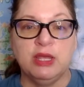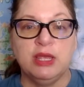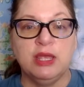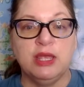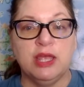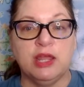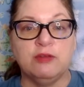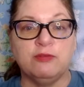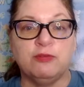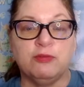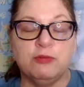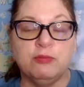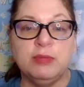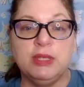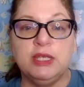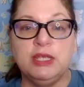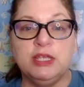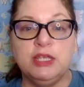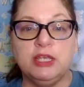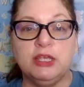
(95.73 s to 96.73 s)
And for
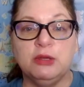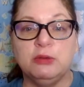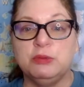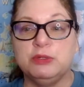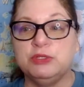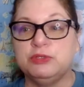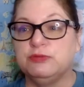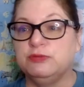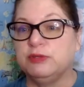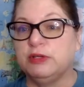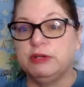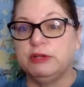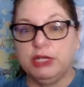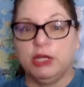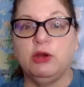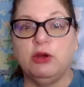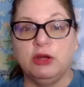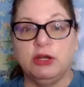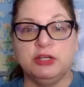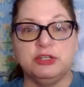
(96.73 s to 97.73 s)
me, it was very
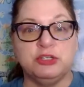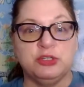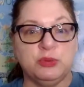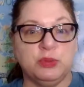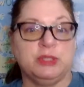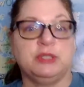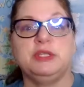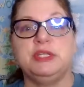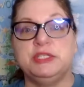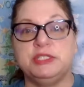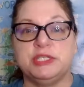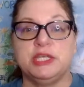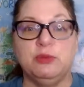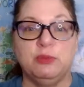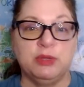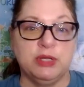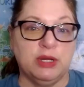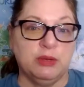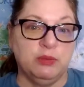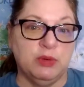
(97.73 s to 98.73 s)
hard to quickly say what
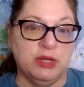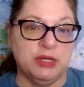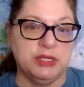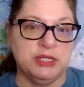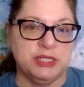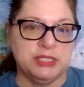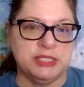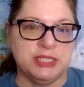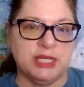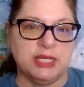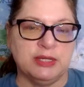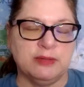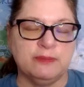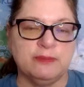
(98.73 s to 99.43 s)
I wanted to say.